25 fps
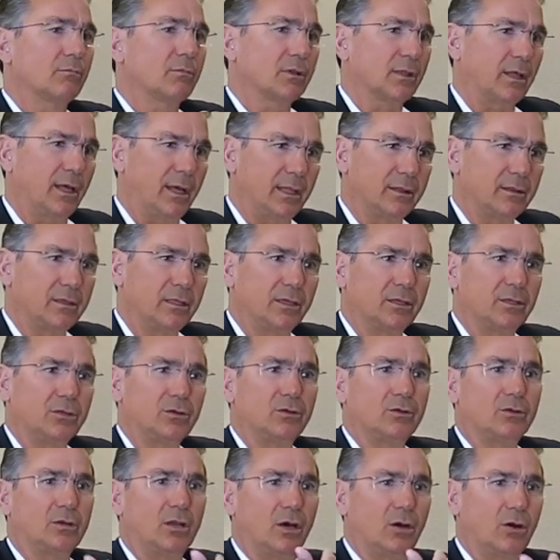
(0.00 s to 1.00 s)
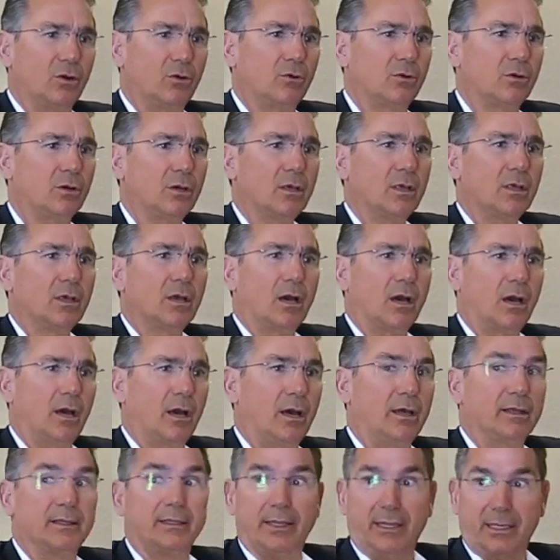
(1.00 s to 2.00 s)
Glad that you know
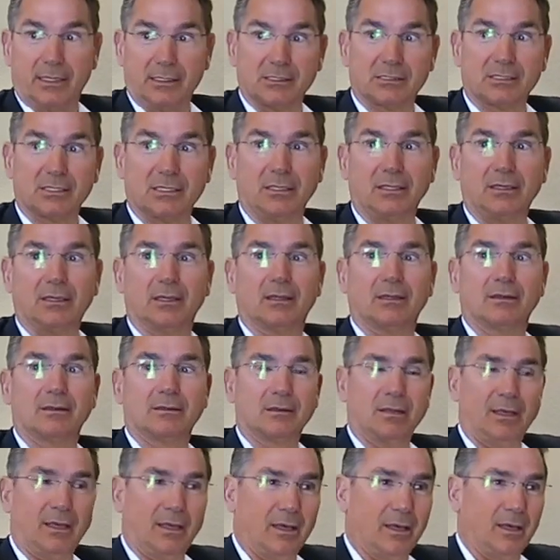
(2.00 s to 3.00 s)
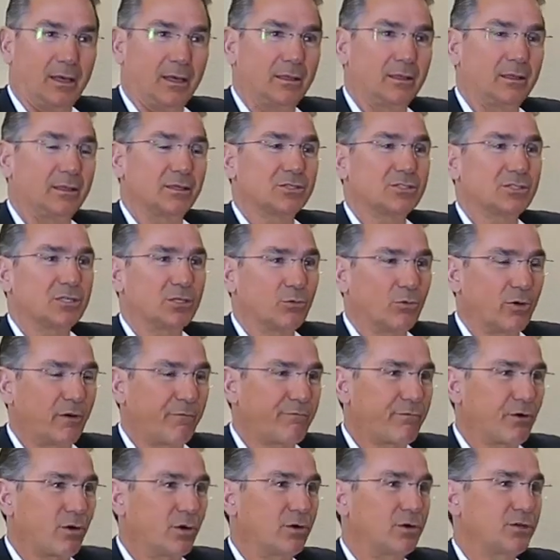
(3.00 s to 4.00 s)
Daisy and that she
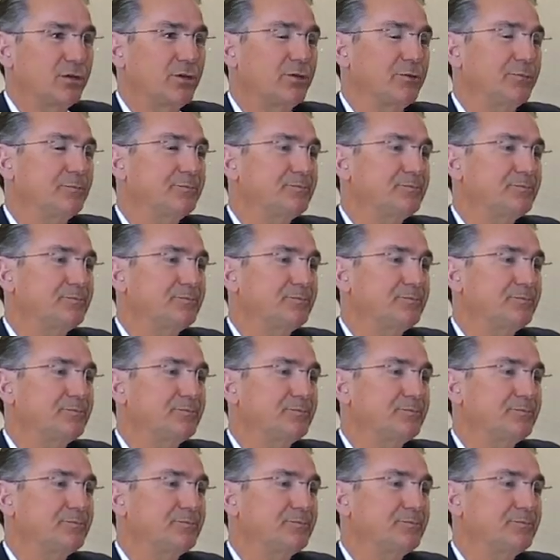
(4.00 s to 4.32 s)
referred you.